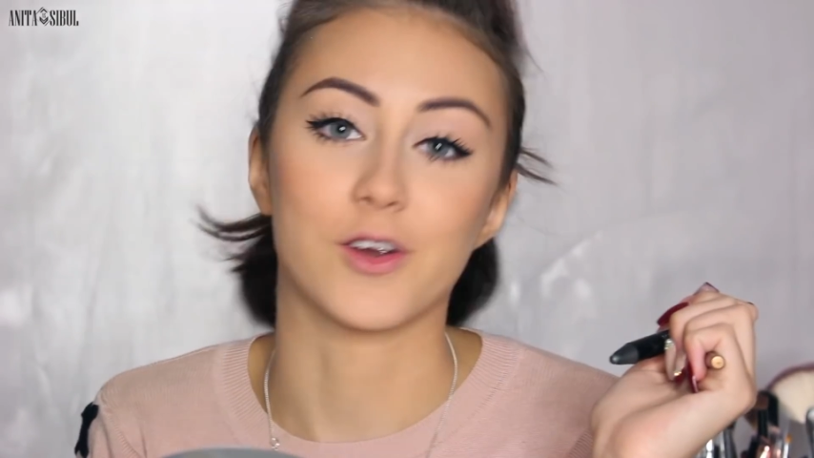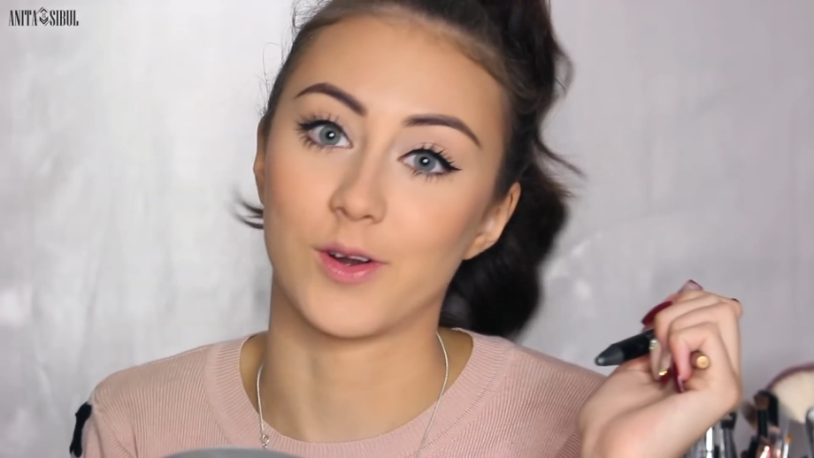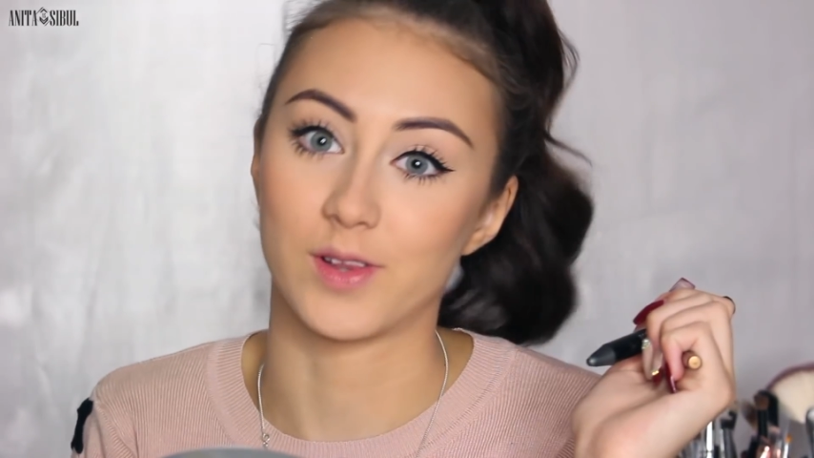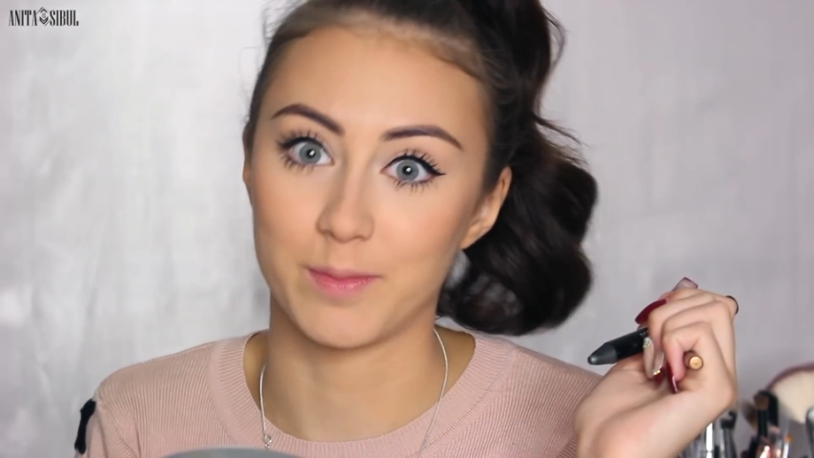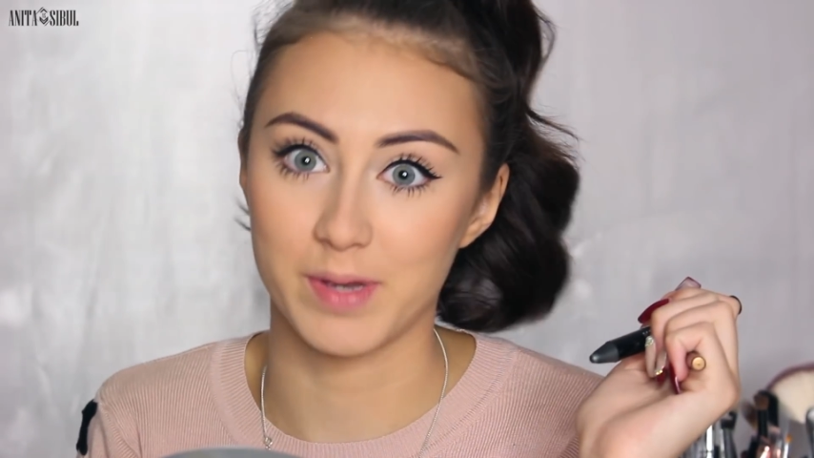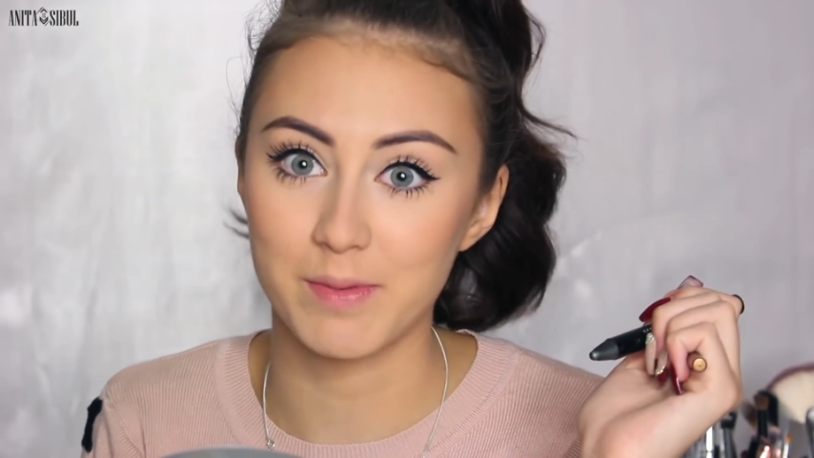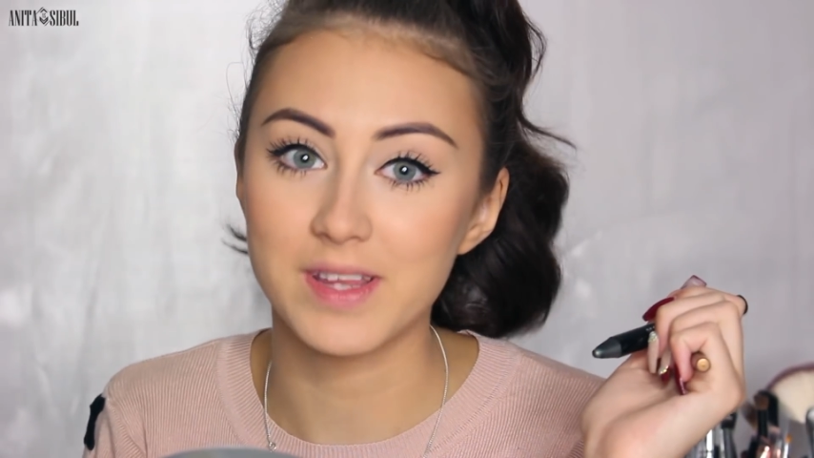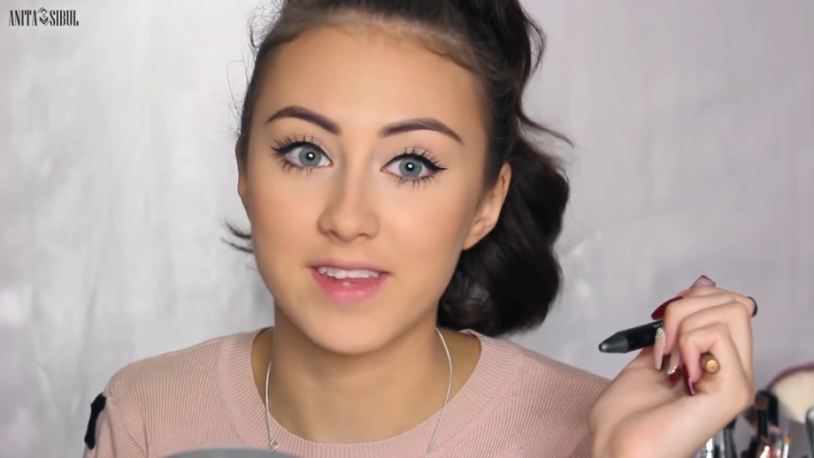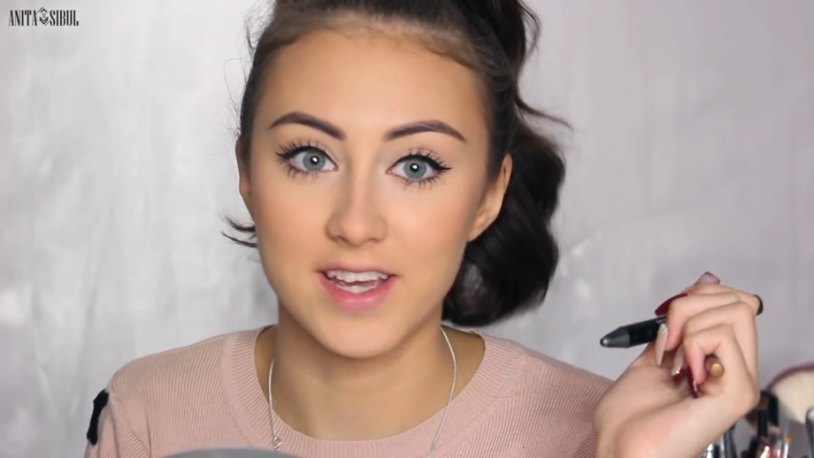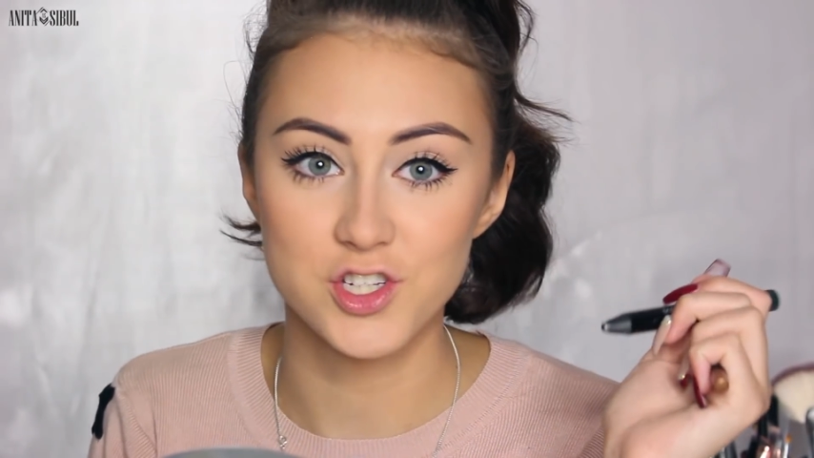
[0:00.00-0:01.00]
Girl, the
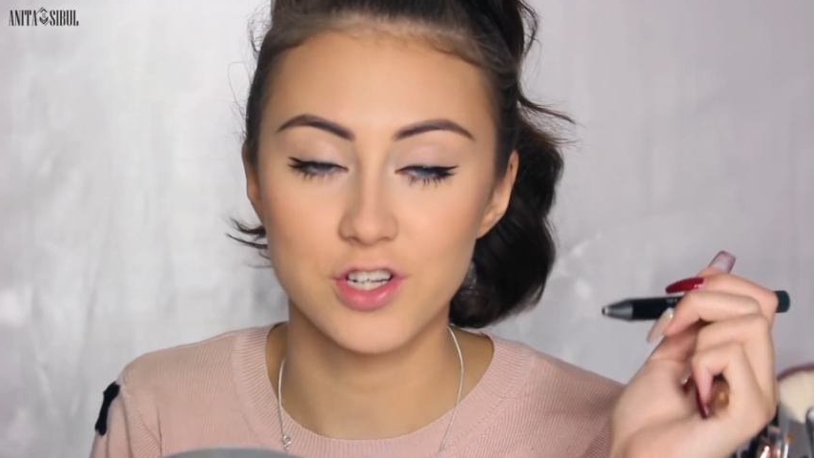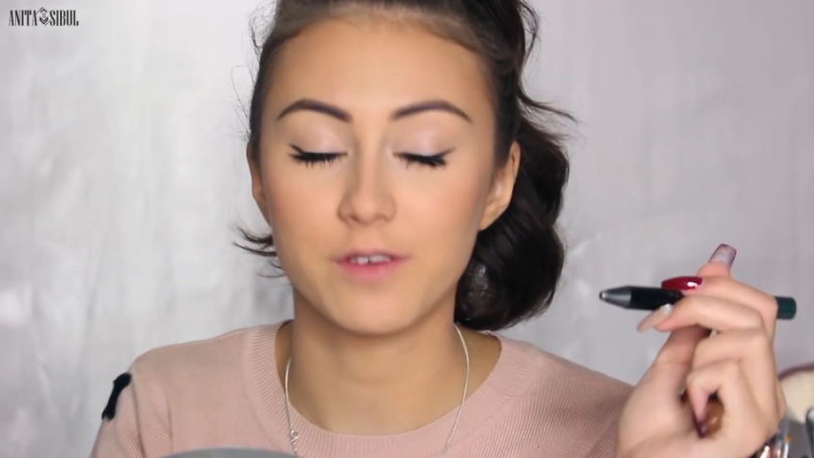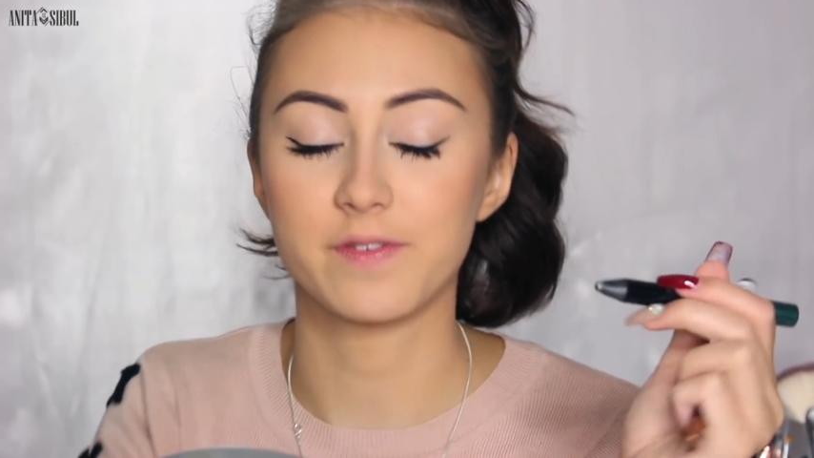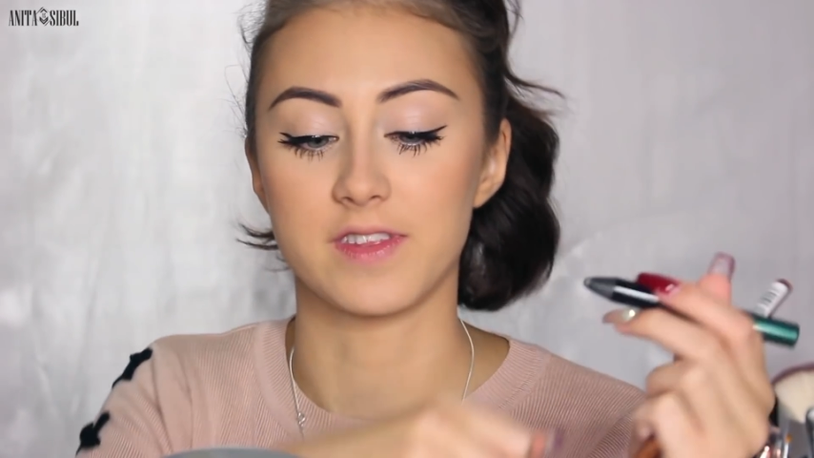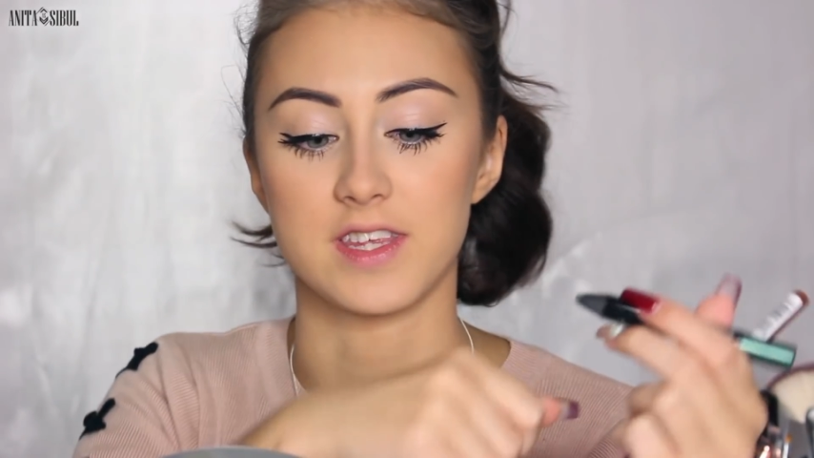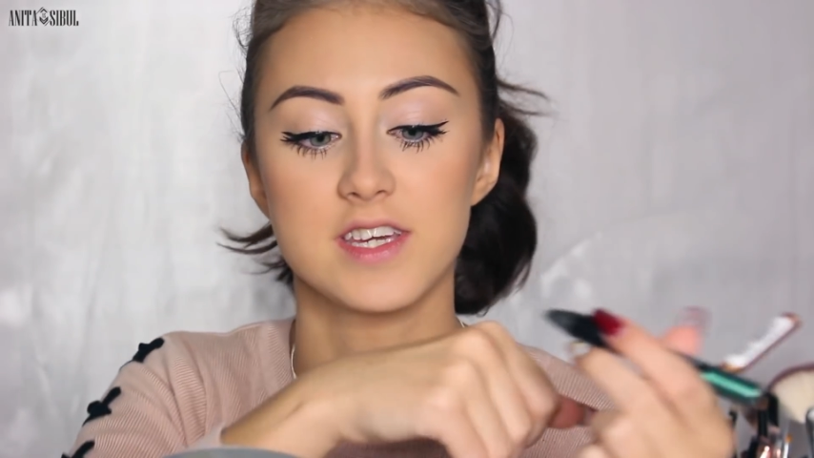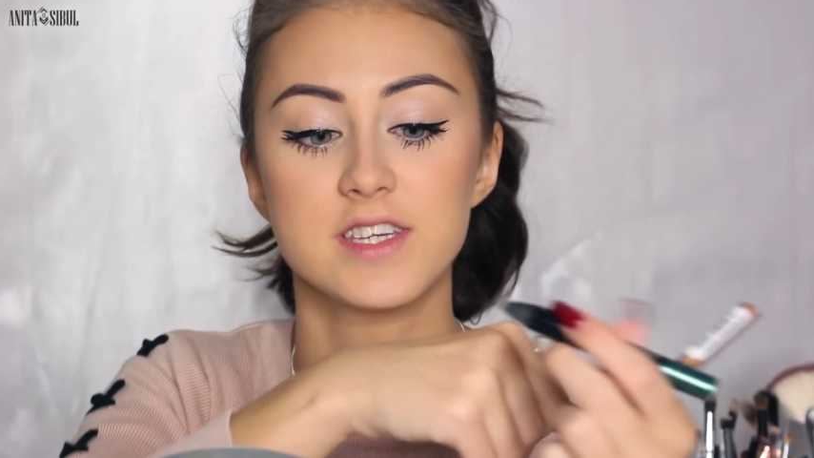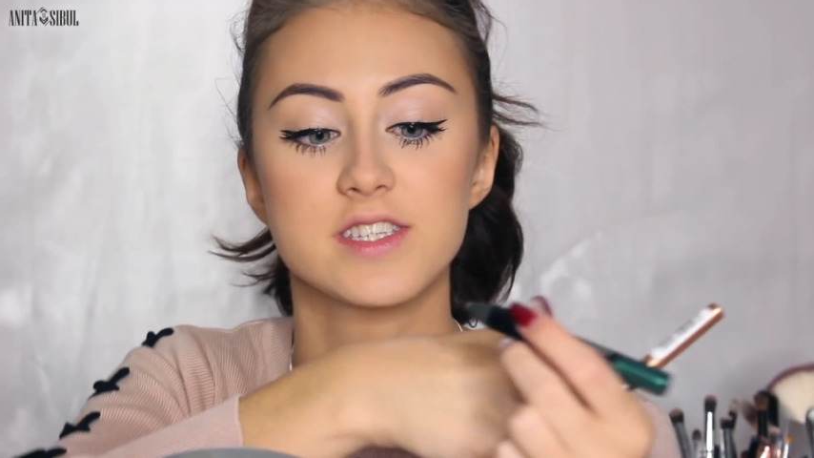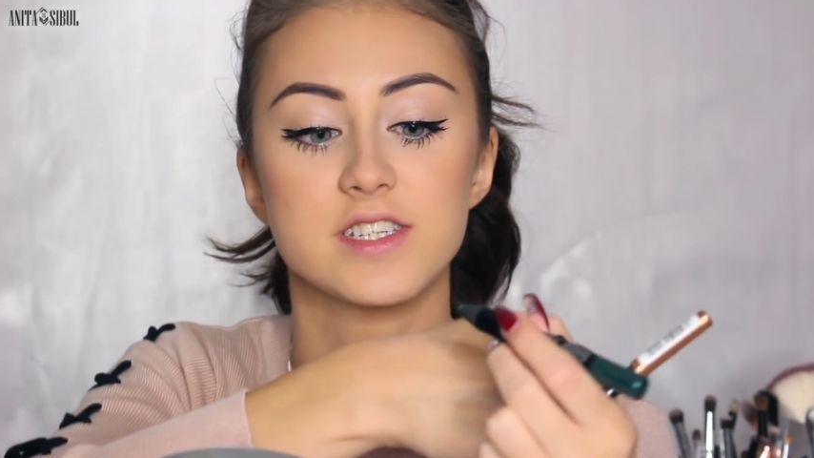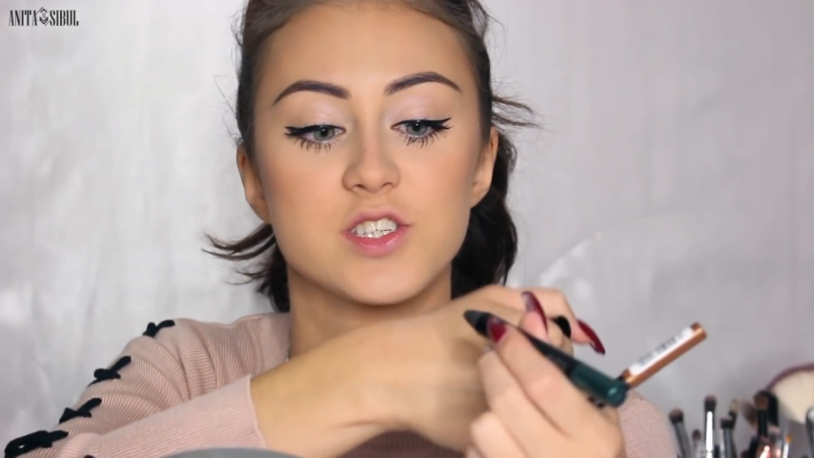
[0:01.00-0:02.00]
pigmentation of these